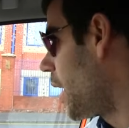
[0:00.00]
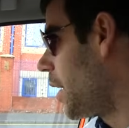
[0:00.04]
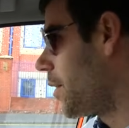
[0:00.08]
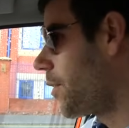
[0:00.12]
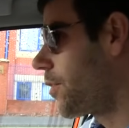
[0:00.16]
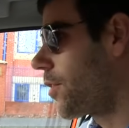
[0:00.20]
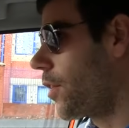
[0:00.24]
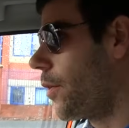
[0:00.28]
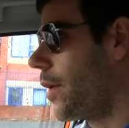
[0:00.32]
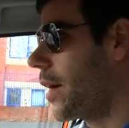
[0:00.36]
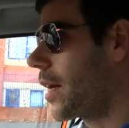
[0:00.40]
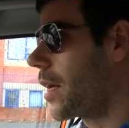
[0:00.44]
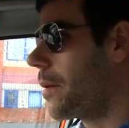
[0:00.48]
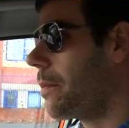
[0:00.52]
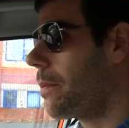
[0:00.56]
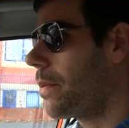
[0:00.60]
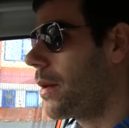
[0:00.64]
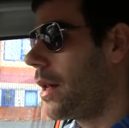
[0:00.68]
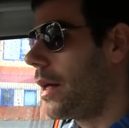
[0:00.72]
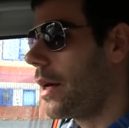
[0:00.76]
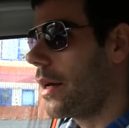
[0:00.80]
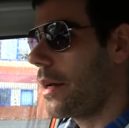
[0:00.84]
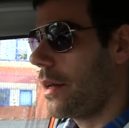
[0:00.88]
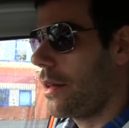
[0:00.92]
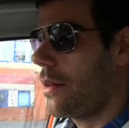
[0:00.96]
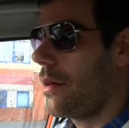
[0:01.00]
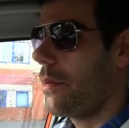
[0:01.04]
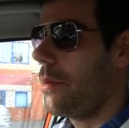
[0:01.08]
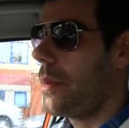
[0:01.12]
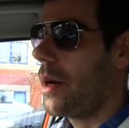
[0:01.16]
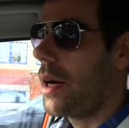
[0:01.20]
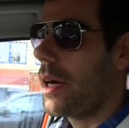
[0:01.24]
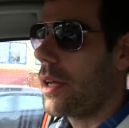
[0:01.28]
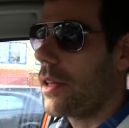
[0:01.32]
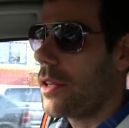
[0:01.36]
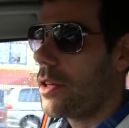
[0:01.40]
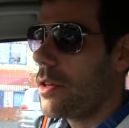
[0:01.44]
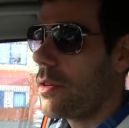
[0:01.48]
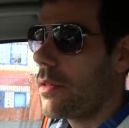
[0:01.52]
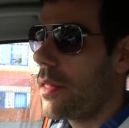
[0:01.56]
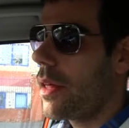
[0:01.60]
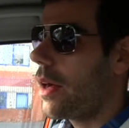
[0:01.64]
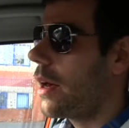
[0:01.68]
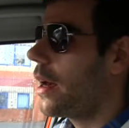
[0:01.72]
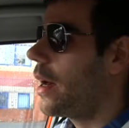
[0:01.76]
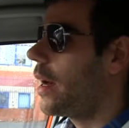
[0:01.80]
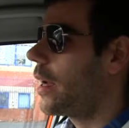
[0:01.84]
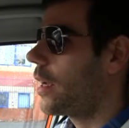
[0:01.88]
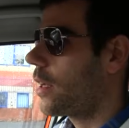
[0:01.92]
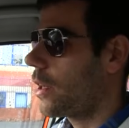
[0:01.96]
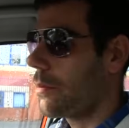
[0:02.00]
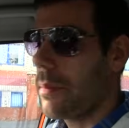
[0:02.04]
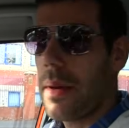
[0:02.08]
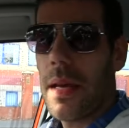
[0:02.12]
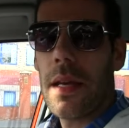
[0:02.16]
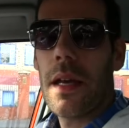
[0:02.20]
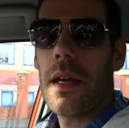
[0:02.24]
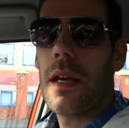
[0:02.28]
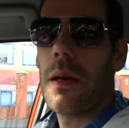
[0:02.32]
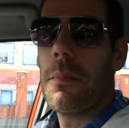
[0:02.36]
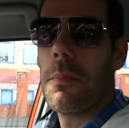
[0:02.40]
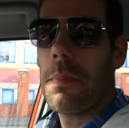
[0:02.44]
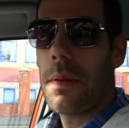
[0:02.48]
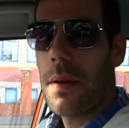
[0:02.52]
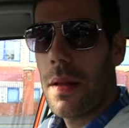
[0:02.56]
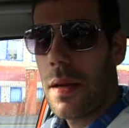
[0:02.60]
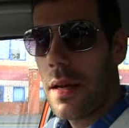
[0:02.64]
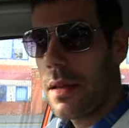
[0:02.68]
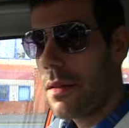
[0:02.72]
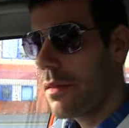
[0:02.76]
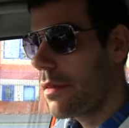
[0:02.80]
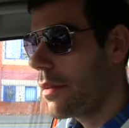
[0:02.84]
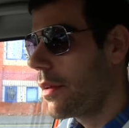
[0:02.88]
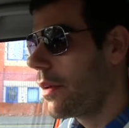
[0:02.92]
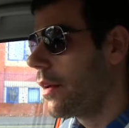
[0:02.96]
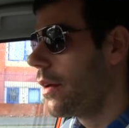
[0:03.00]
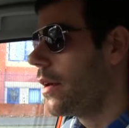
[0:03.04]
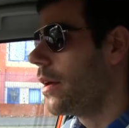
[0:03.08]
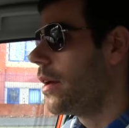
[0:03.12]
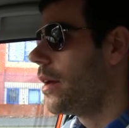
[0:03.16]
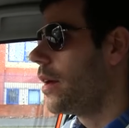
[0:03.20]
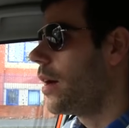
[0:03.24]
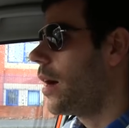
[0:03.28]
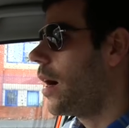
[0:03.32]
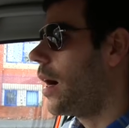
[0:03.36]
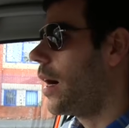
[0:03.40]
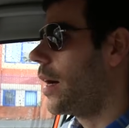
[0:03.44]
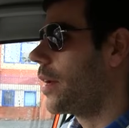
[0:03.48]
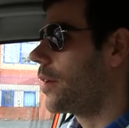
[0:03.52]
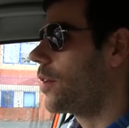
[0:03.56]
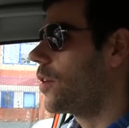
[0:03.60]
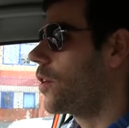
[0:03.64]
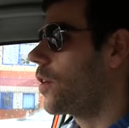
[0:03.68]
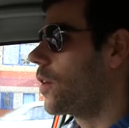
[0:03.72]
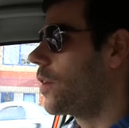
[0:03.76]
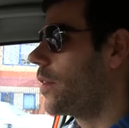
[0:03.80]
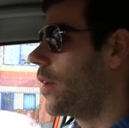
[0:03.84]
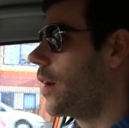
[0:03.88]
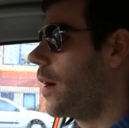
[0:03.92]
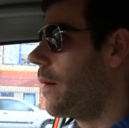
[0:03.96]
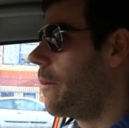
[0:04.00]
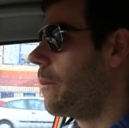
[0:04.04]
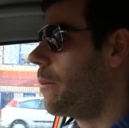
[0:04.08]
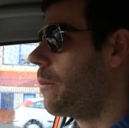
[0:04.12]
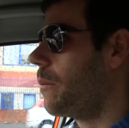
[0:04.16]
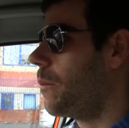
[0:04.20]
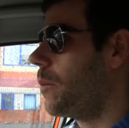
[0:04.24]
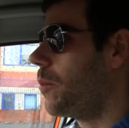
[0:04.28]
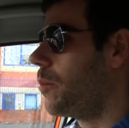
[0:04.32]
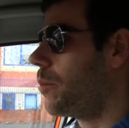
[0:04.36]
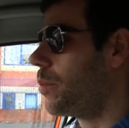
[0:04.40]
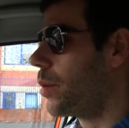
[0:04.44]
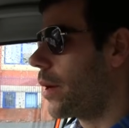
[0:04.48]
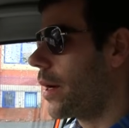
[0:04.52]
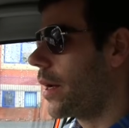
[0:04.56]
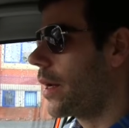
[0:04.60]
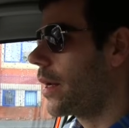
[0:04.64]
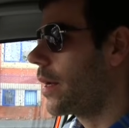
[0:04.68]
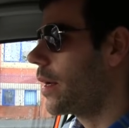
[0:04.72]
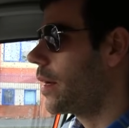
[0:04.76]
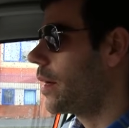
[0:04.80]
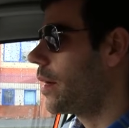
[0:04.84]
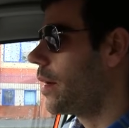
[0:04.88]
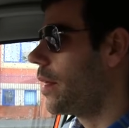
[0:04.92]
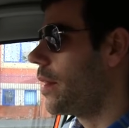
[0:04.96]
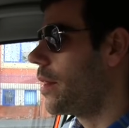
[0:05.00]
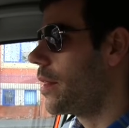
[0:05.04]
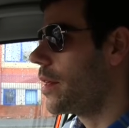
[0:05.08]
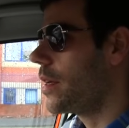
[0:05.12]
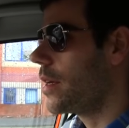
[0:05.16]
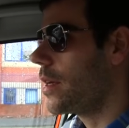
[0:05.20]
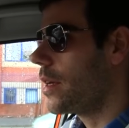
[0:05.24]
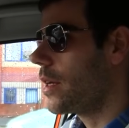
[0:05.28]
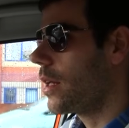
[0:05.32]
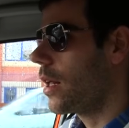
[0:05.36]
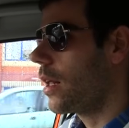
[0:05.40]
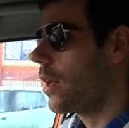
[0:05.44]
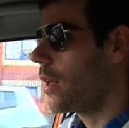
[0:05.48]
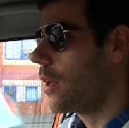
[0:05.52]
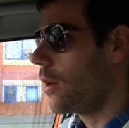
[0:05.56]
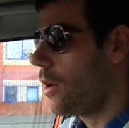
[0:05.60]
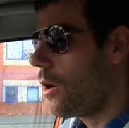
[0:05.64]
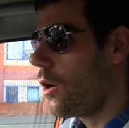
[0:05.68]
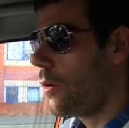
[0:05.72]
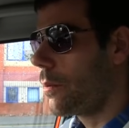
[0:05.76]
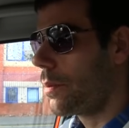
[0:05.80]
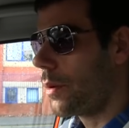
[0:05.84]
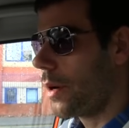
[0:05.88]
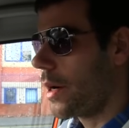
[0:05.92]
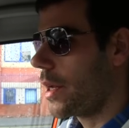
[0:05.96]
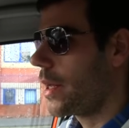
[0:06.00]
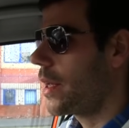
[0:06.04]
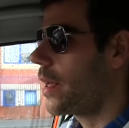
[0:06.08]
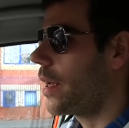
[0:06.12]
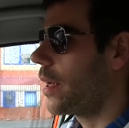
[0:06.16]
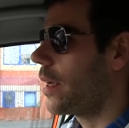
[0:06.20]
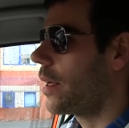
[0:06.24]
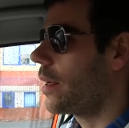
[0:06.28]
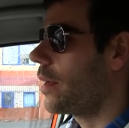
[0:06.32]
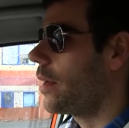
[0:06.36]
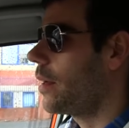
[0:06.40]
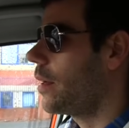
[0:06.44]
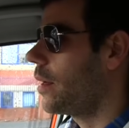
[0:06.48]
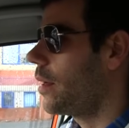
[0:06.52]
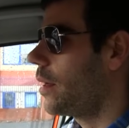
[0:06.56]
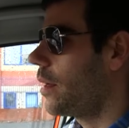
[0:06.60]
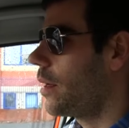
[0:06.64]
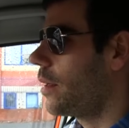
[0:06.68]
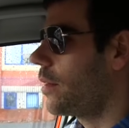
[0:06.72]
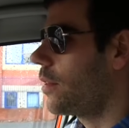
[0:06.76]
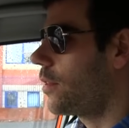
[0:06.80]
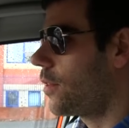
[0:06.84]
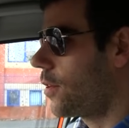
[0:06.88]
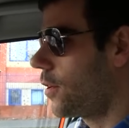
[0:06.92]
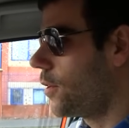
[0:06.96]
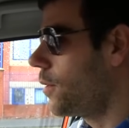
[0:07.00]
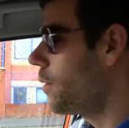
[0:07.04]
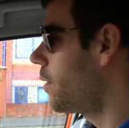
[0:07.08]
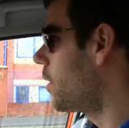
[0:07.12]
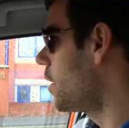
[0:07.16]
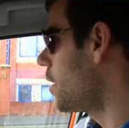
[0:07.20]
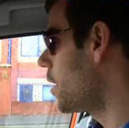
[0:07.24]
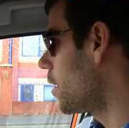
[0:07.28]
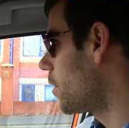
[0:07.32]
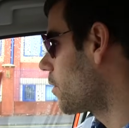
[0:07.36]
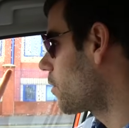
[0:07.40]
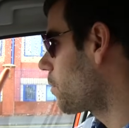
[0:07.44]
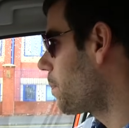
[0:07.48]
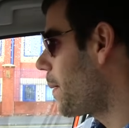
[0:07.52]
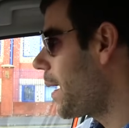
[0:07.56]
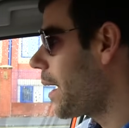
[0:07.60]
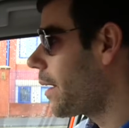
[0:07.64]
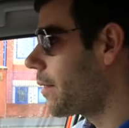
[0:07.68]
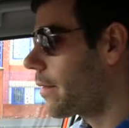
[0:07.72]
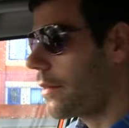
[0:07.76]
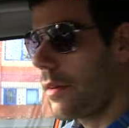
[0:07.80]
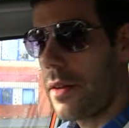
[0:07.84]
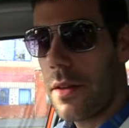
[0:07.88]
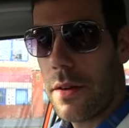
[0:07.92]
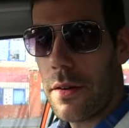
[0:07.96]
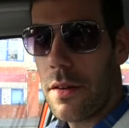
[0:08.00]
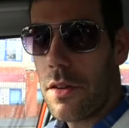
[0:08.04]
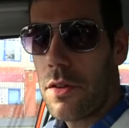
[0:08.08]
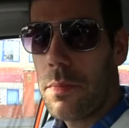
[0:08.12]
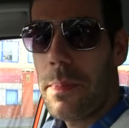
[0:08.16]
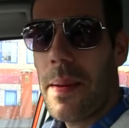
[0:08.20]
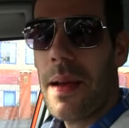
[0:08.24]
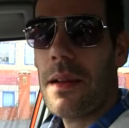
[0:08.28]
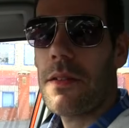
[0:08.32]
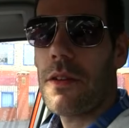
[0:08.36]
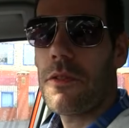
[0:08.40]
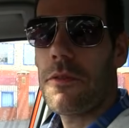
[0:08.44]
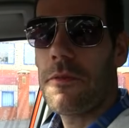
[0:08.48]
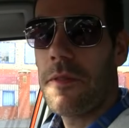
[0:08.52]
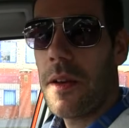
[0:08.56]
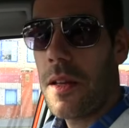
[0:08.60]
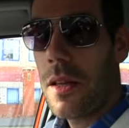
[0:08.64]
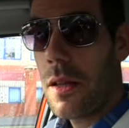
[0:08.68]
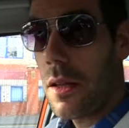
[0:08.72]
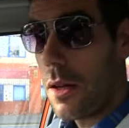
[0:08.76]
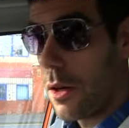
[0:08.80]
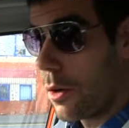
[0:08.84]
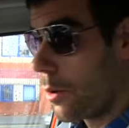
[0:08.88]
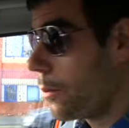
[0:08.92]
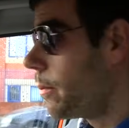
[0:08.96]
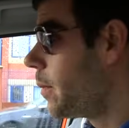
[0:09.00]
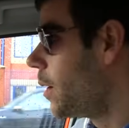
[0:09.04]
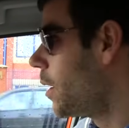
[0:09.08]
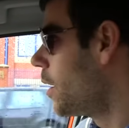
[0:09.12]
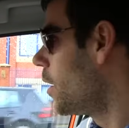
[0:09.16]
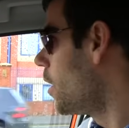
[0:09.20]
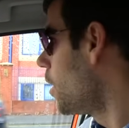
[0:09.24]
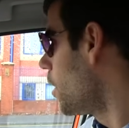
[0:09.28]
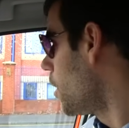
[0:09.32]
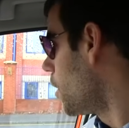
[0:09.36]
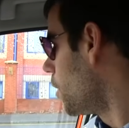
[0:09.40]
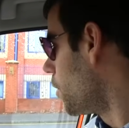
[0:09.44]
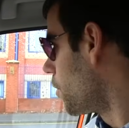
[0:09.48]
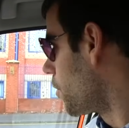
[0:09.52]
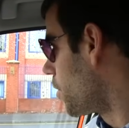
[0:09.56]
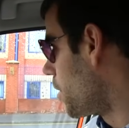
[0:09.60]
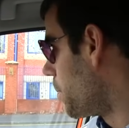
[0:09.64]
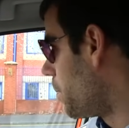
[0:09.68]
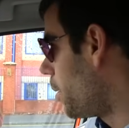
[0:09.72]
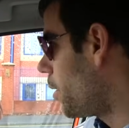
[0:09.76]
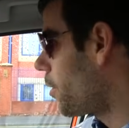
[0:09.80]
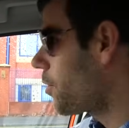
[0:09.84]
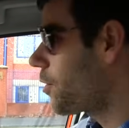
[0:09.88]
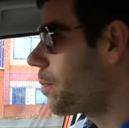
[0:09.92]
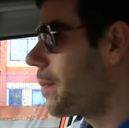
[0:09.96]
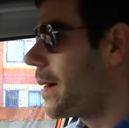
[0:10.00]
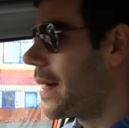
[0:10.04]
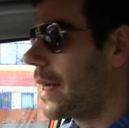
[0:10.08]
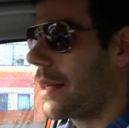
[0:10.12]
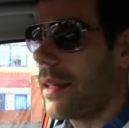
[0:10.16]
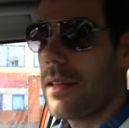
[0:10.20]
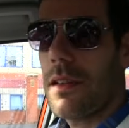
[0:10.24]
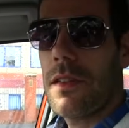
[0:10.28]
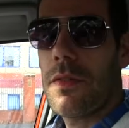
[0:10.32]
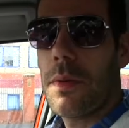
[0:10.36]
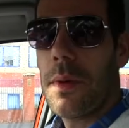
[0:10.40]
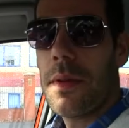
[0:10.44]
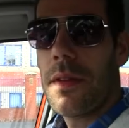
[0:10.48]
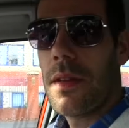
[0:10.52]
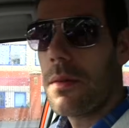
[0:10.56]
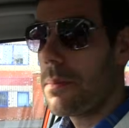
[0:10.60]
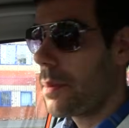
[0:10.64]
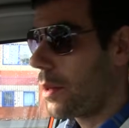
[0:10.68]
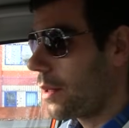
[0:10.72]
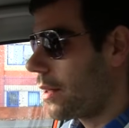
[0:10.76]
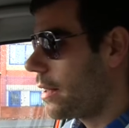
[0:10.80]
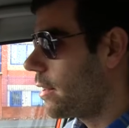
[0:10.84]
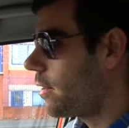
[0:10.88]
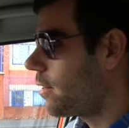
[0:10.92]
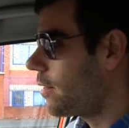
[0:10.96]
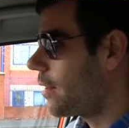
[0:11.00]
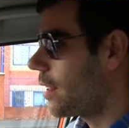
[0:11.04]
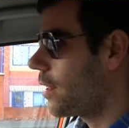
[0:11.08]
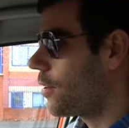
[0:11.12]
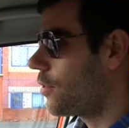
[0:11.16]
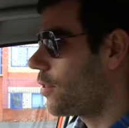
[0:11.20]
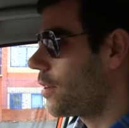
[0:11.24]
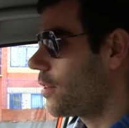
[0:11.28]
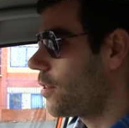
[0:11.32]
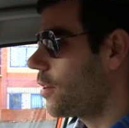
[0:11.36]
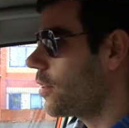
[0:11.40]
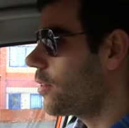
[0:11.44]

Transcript: And so I complied. But I knew that I could make a complaint, I could bring the law-breaking to the inspector here, Inspector Findlow, who's the boss man at Swinton Police Station.